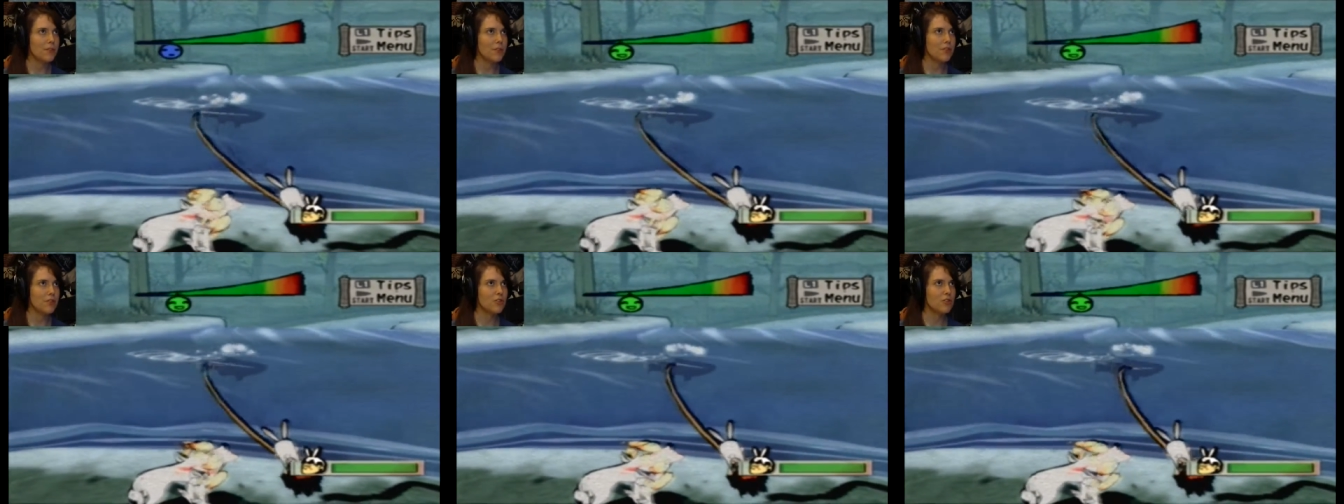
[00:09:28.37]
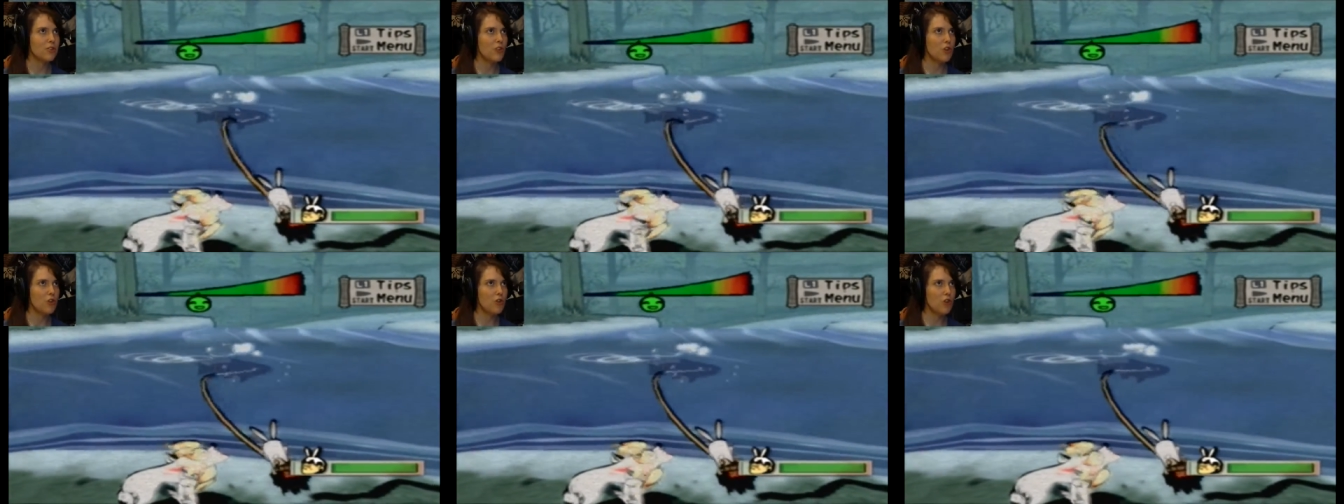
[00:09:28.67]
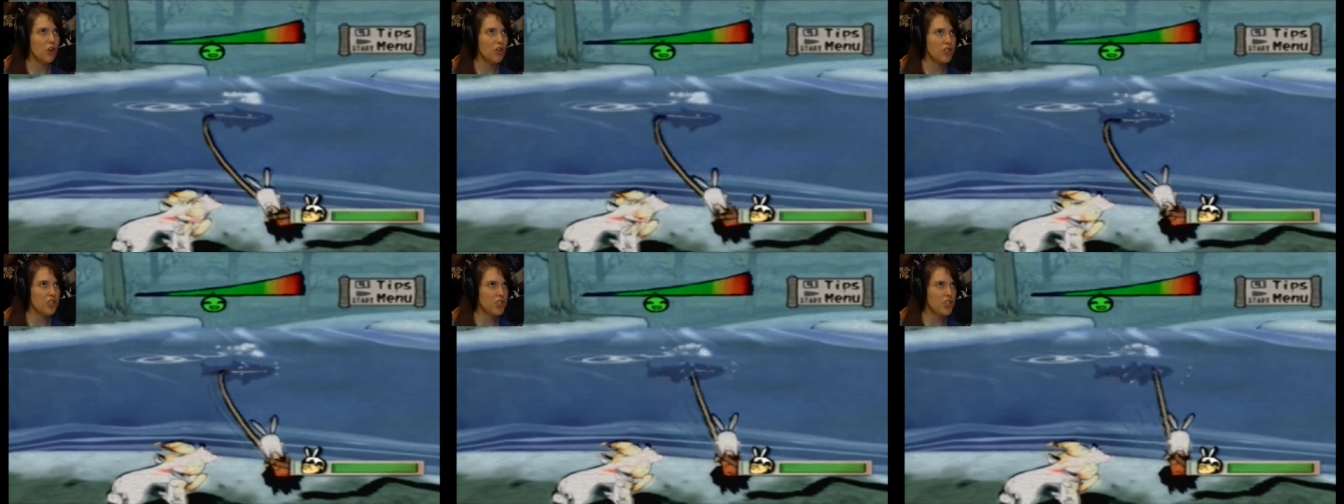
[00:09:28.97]
This is the
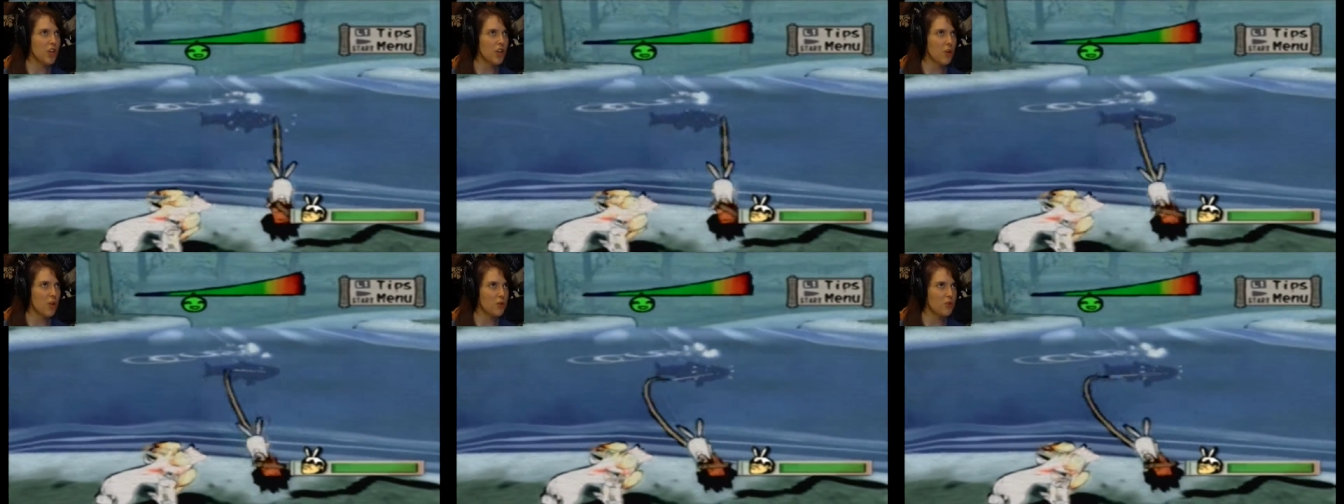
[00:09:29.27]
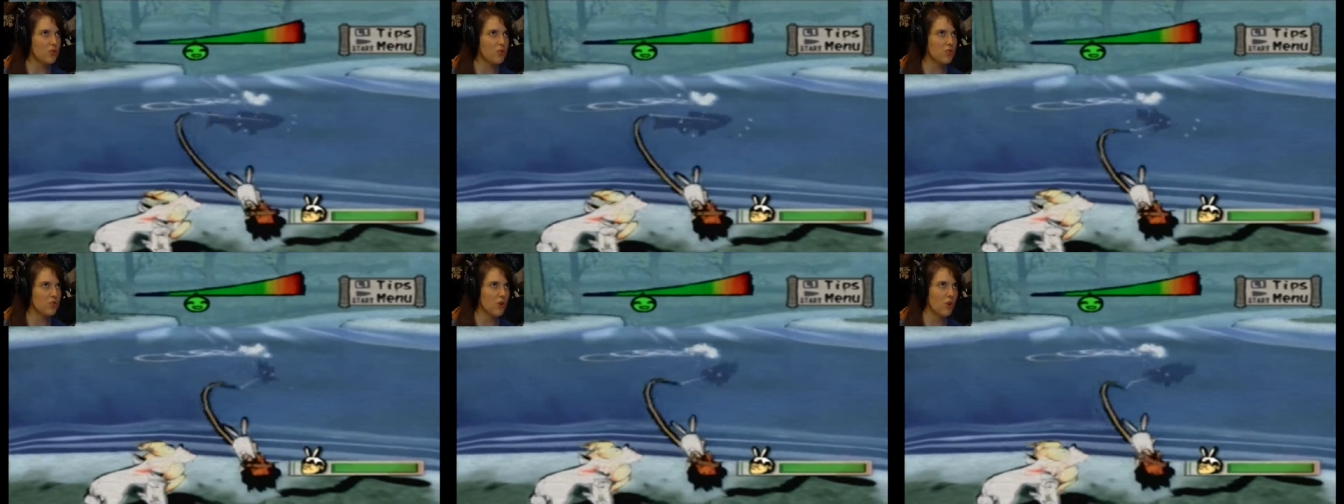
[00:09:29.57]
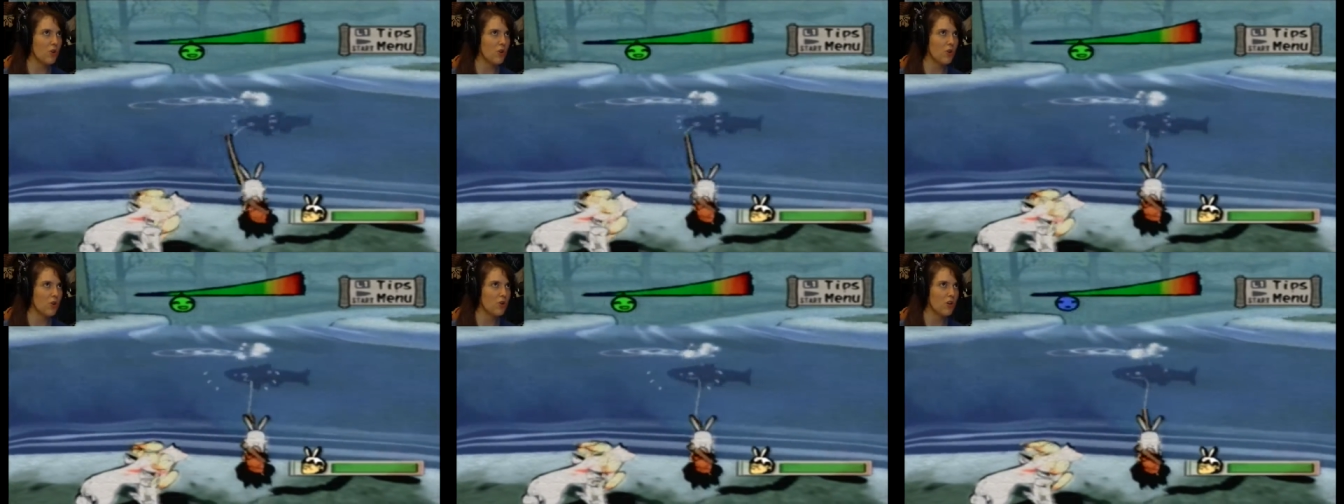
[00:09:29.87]
grunting
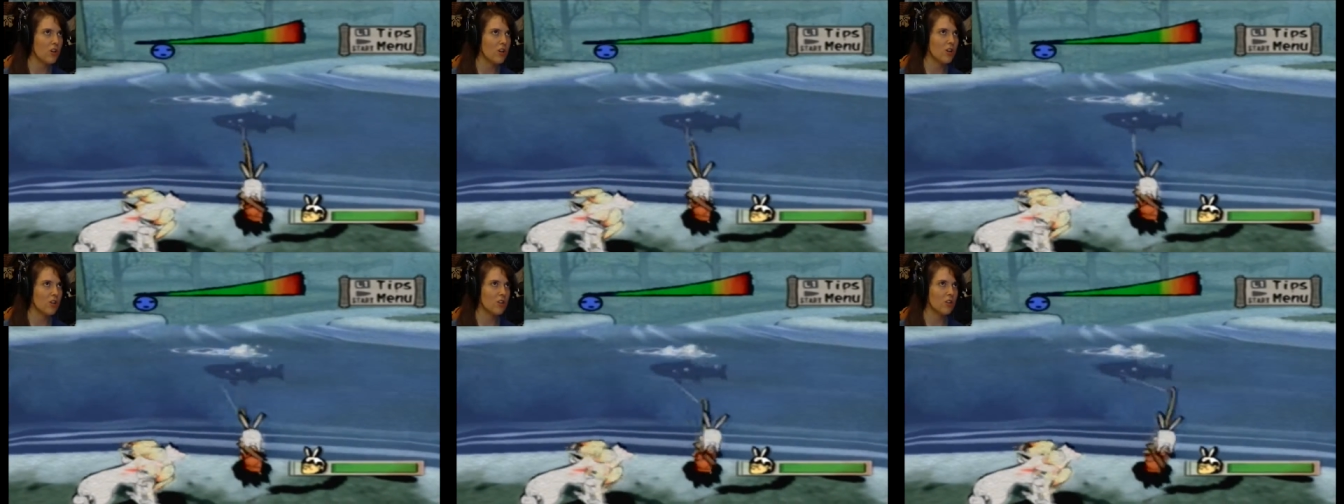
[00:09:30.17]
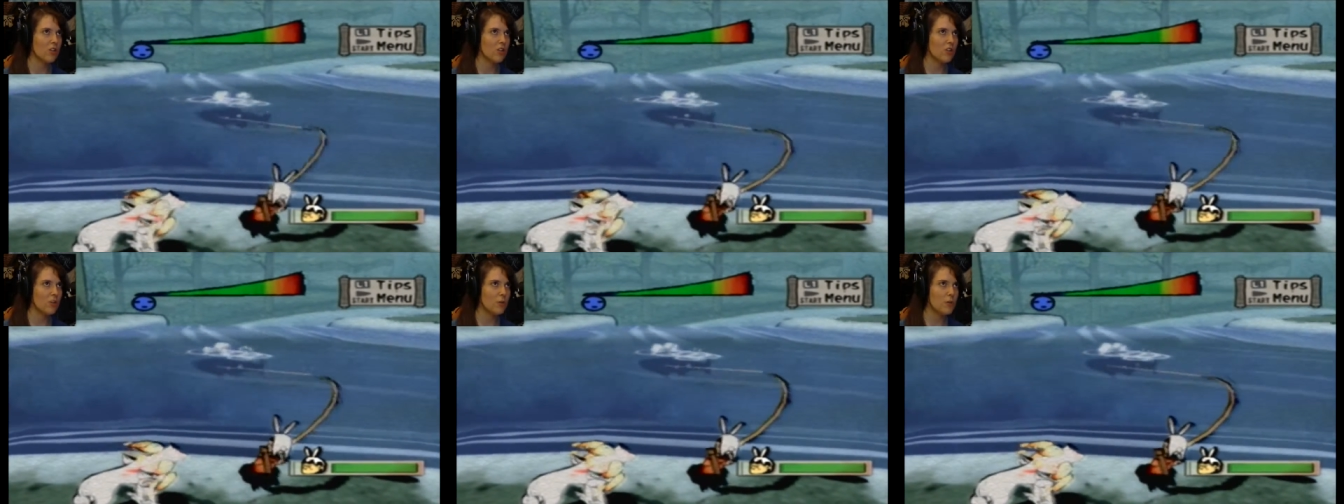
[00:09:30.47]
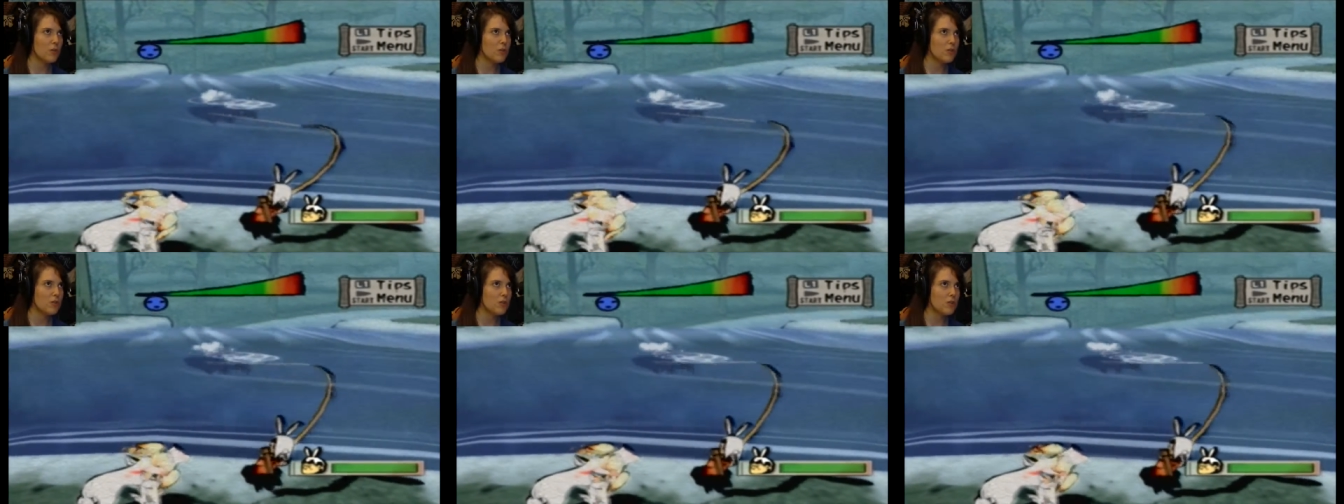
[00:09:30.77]
episode.
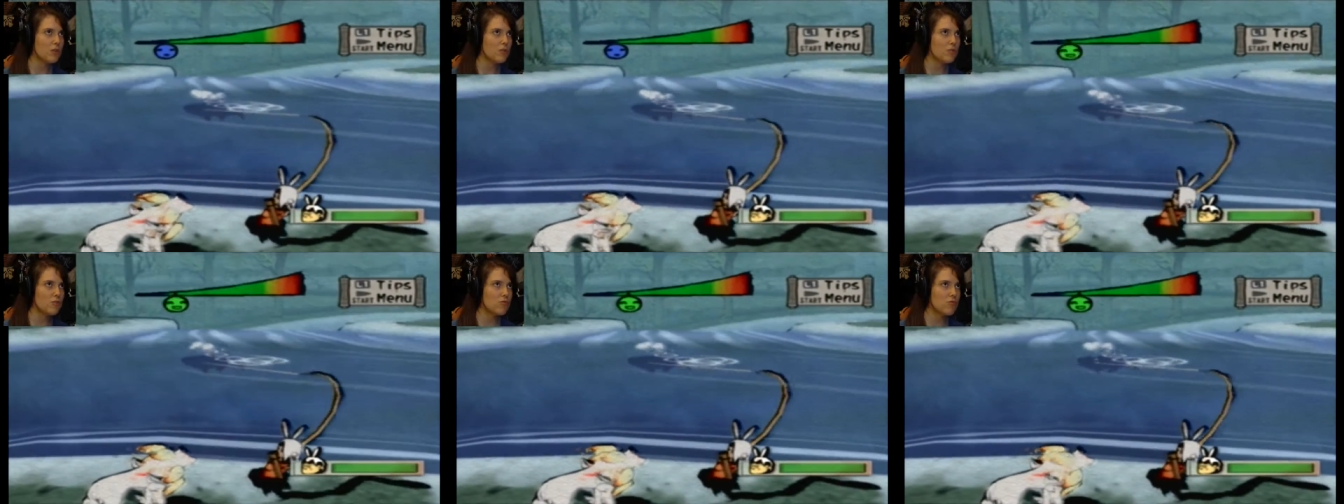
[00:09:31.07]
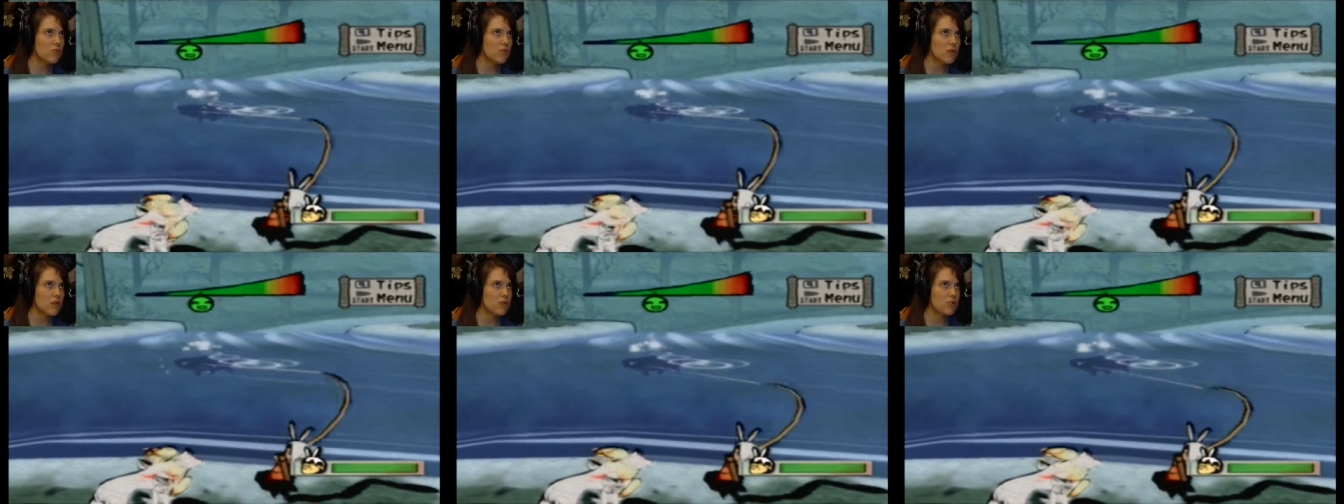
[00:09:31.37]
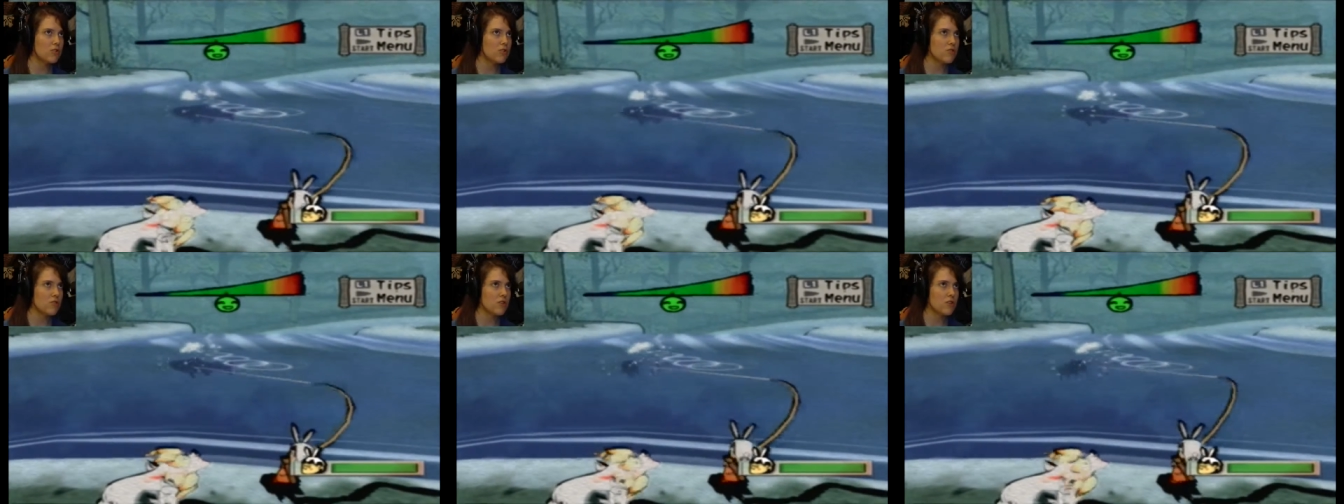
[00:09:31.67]
All we do is
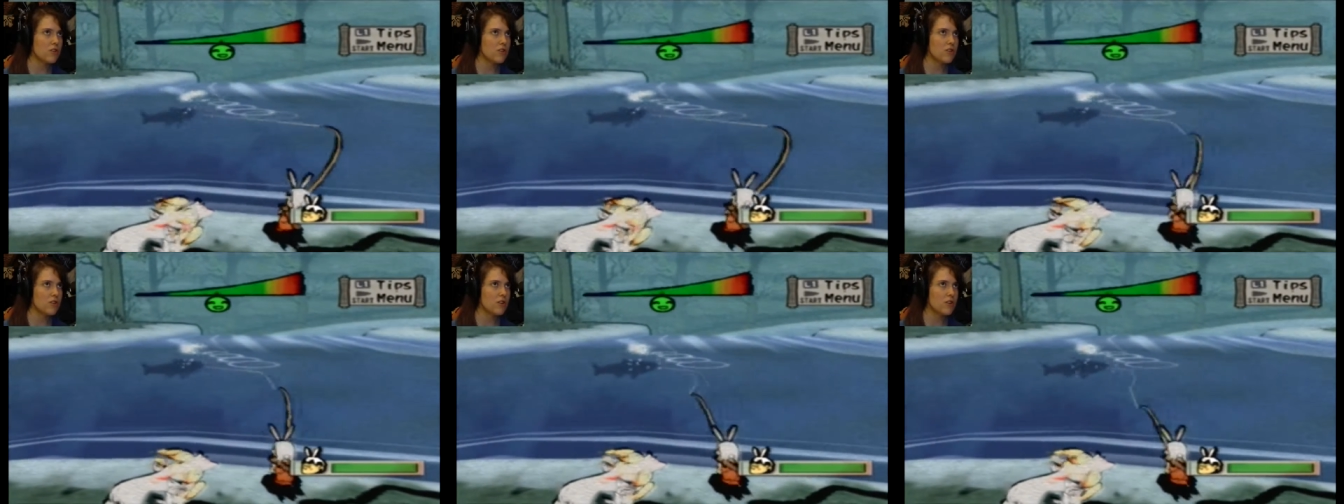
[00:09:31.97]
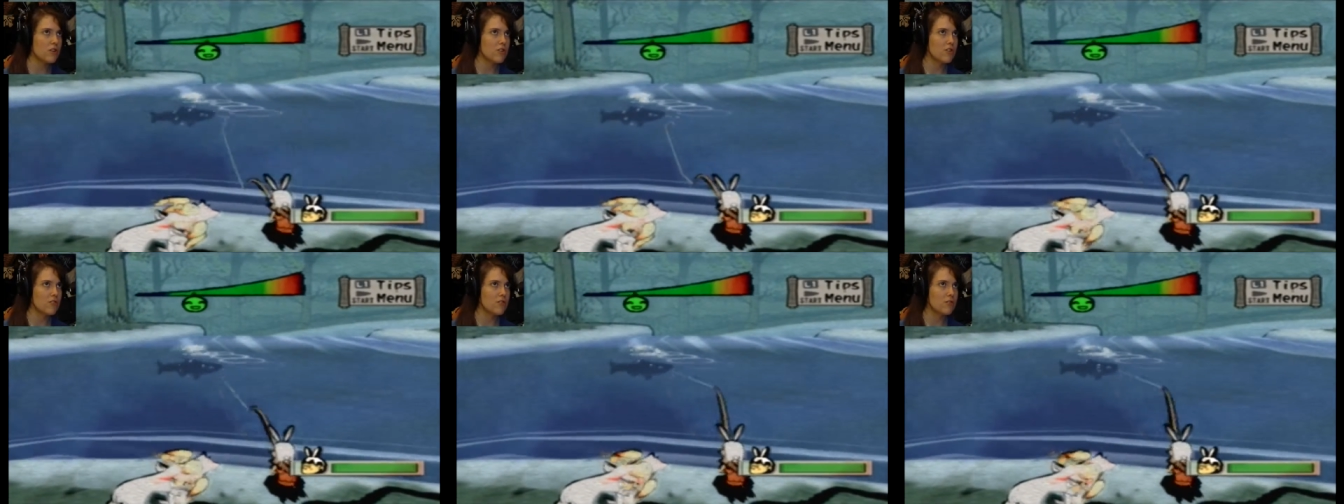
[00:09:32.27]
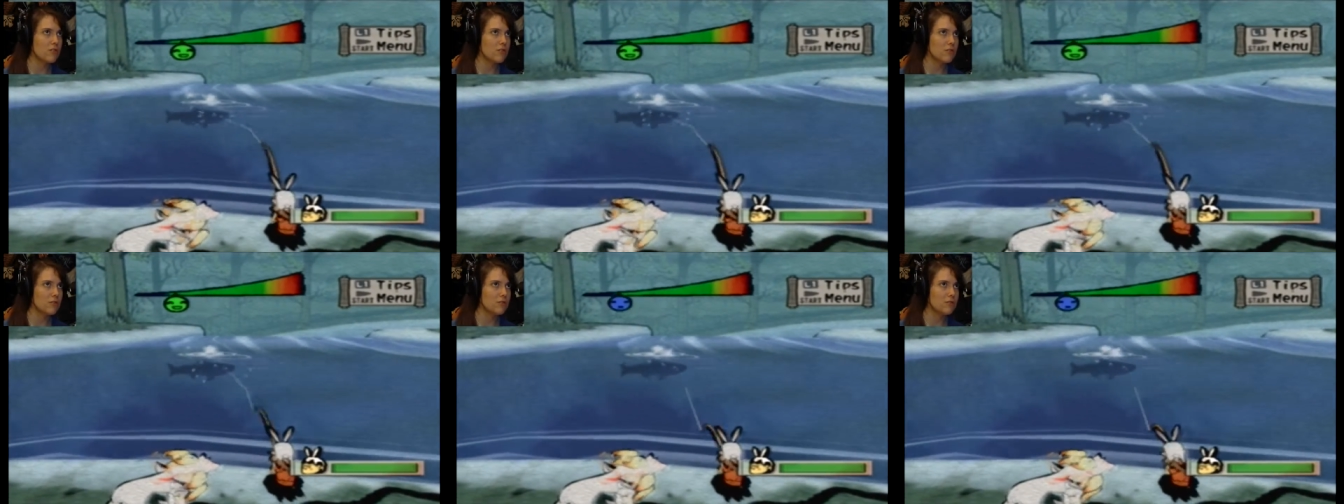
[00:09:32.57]
grunt, grunt,
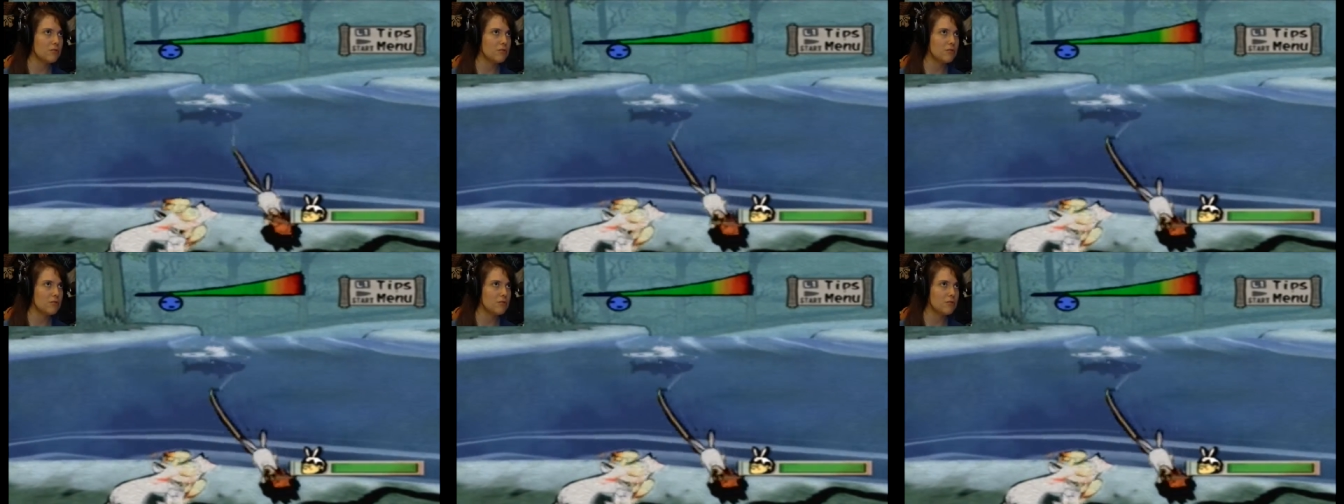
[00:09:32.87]
grunt.